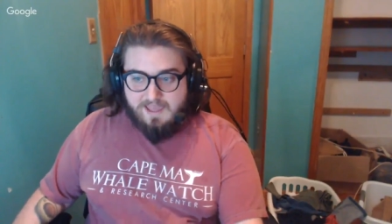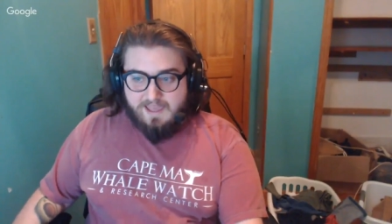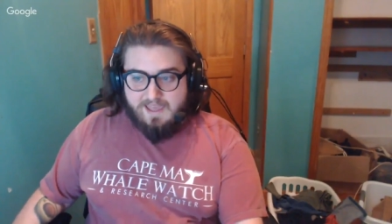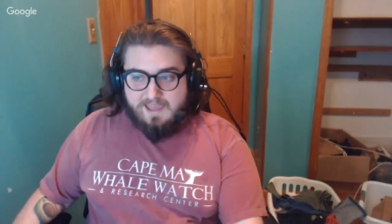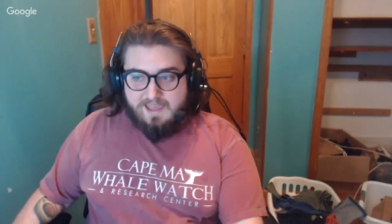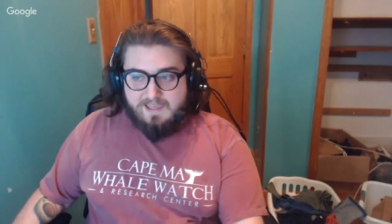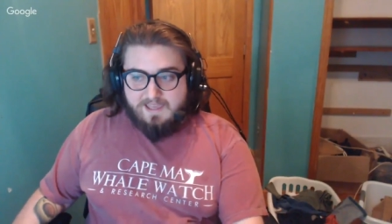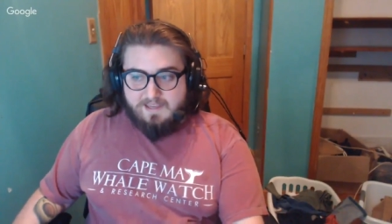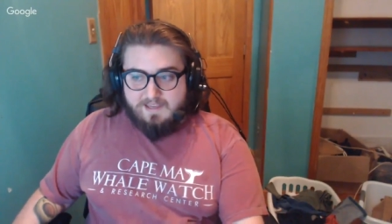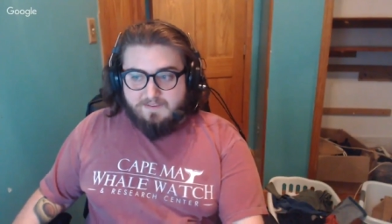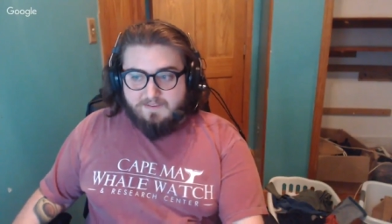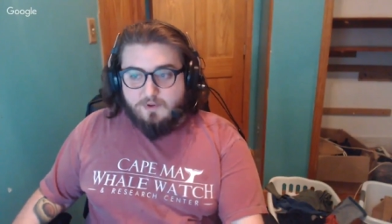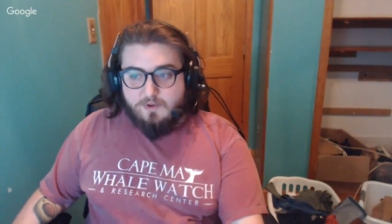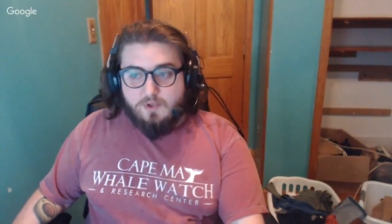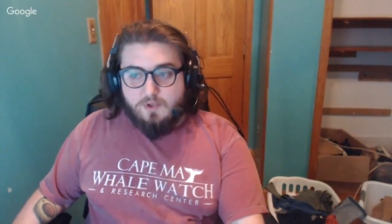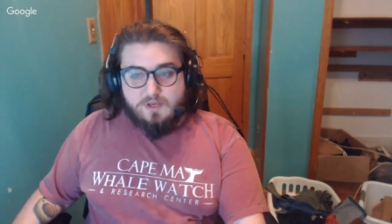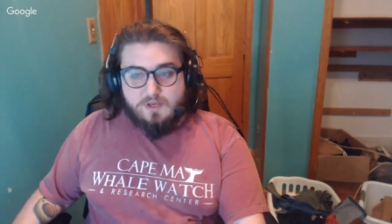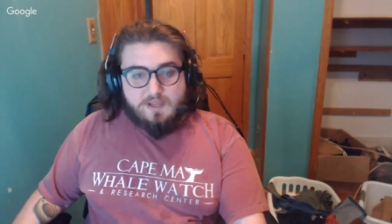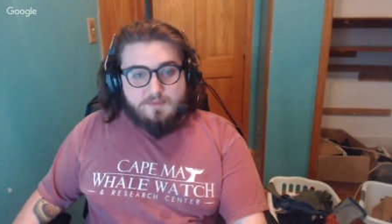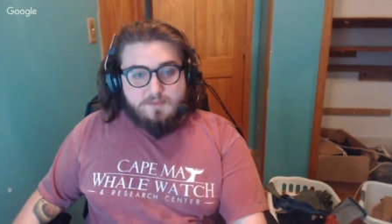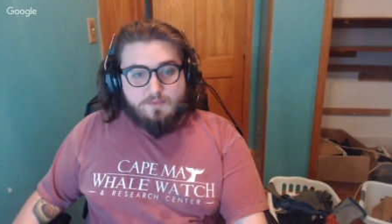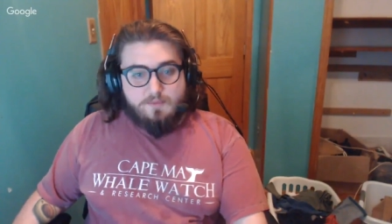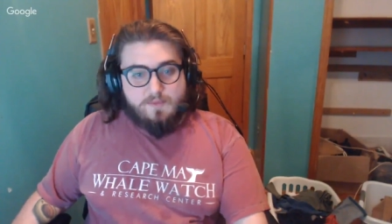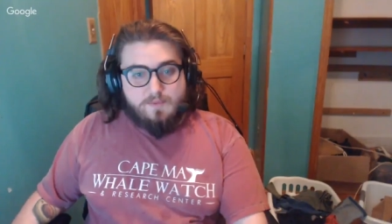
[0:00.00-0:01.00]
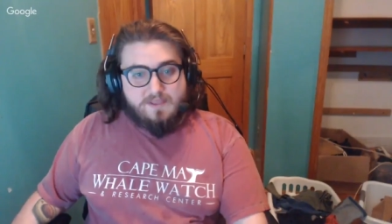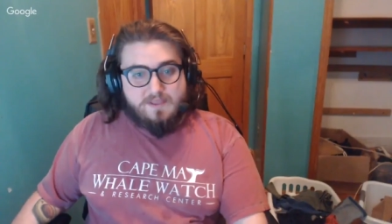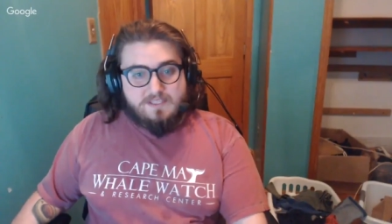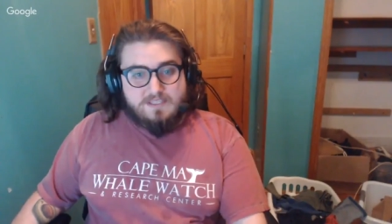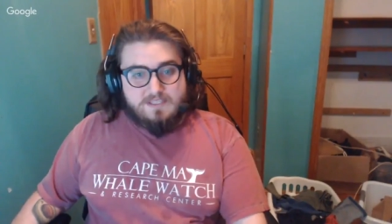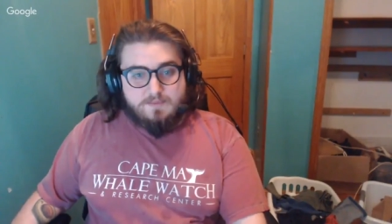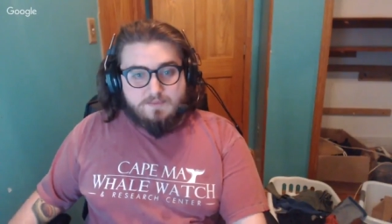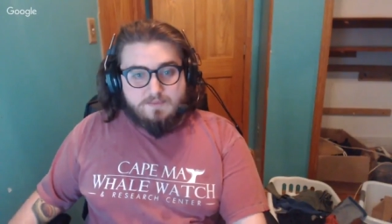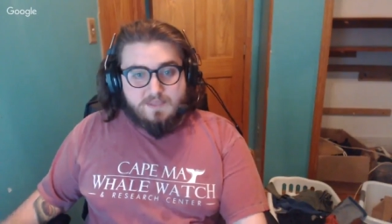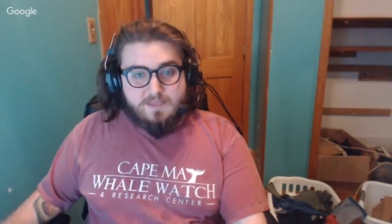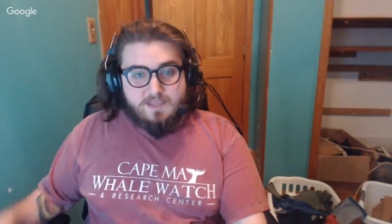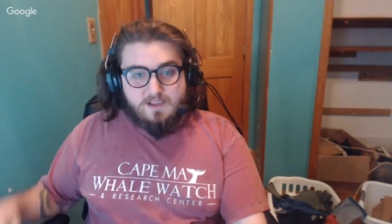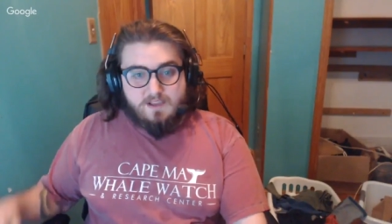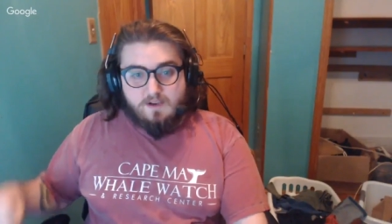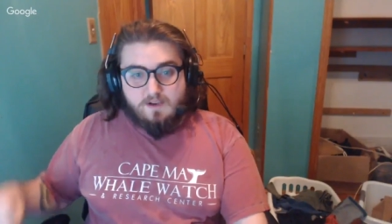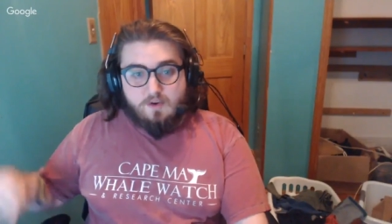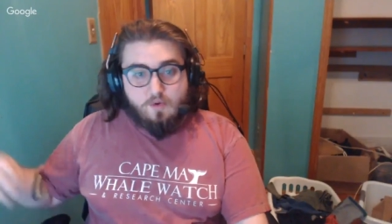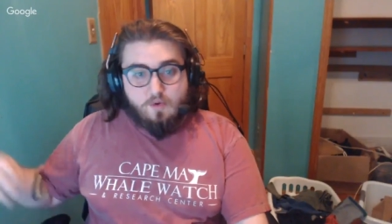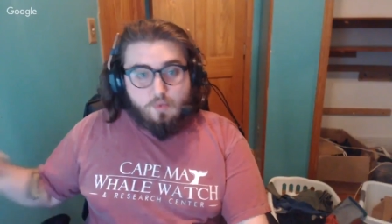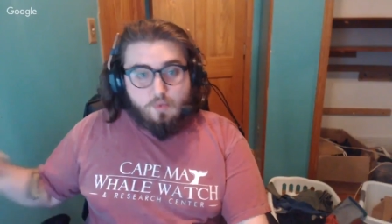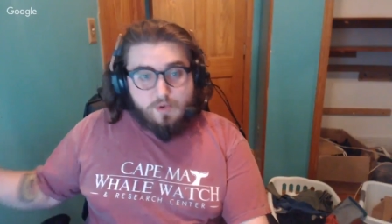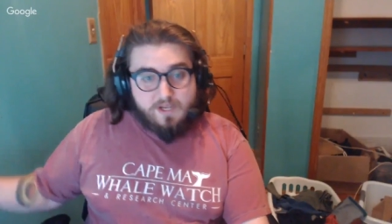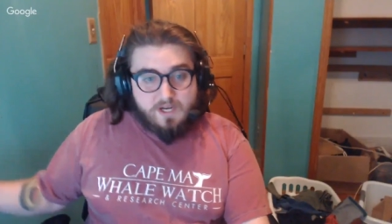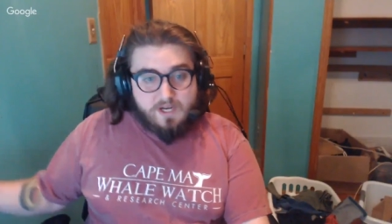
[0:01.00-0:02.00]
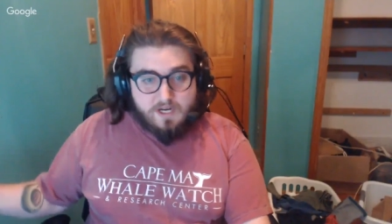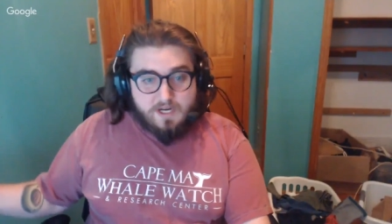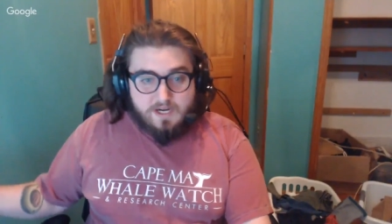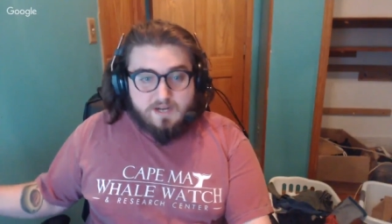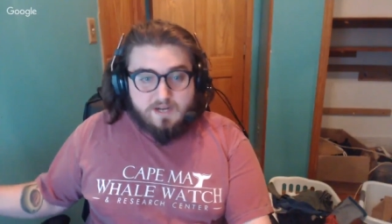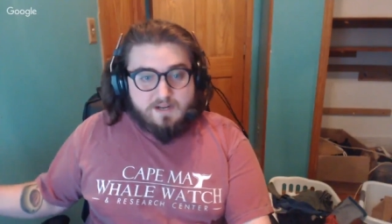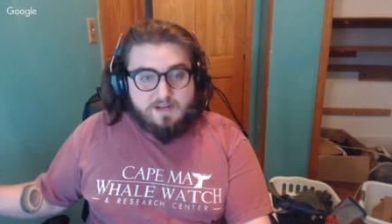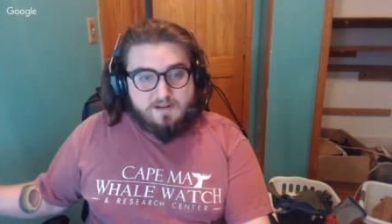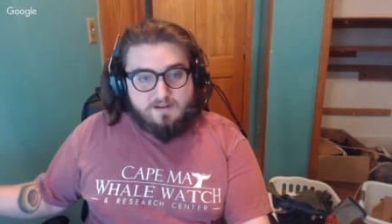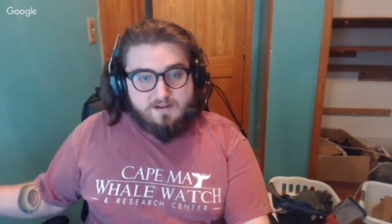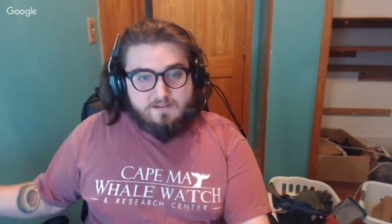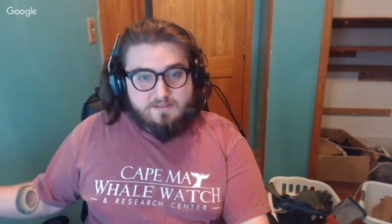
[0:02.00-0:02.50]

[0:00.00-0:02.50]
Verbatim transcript: And if you can implement something quicker,